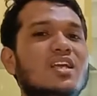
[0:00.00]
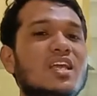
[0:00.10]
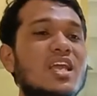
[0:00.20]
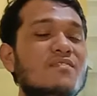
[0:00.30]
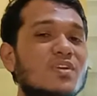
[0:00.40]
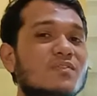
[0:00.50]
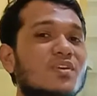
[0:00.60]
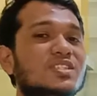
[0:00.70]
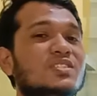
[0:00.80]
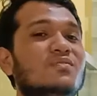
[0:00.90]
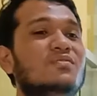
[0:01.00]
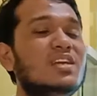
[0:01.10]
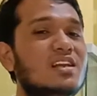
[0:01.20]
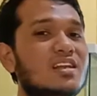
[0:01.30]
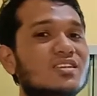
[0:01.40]
Even for the
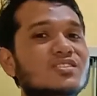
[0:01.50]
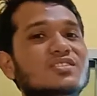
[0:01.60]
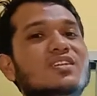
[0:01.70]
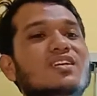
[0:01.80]
civilians,